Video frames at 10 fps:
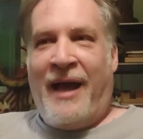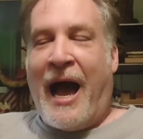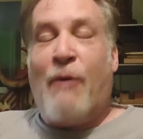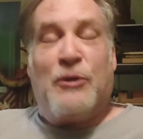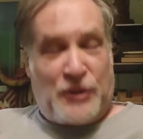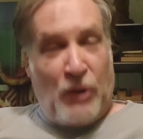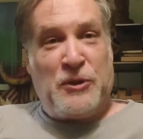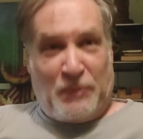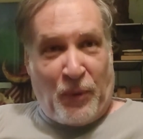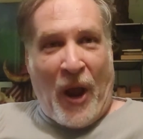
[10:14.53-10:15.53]
I was so
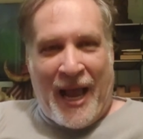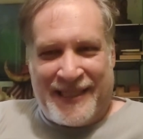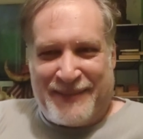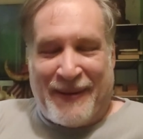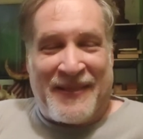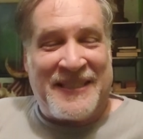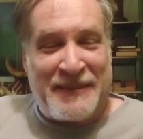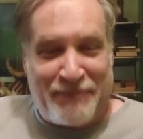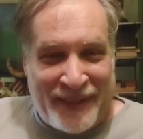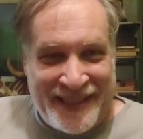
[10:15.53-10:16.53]
surprised by the
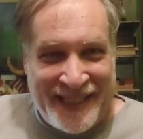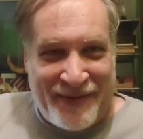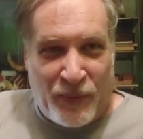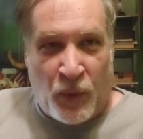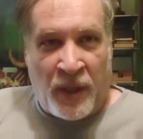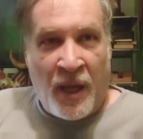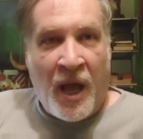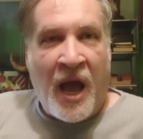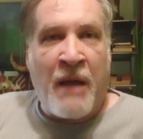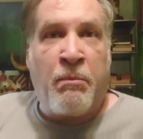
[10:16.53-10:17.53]
simplicity of the word.
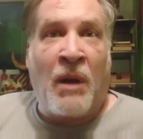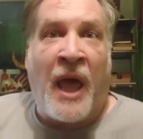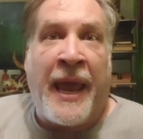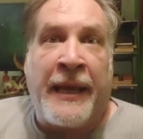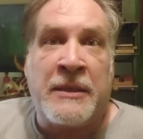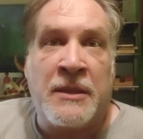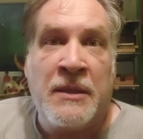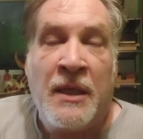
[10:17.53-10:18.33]
I blanked.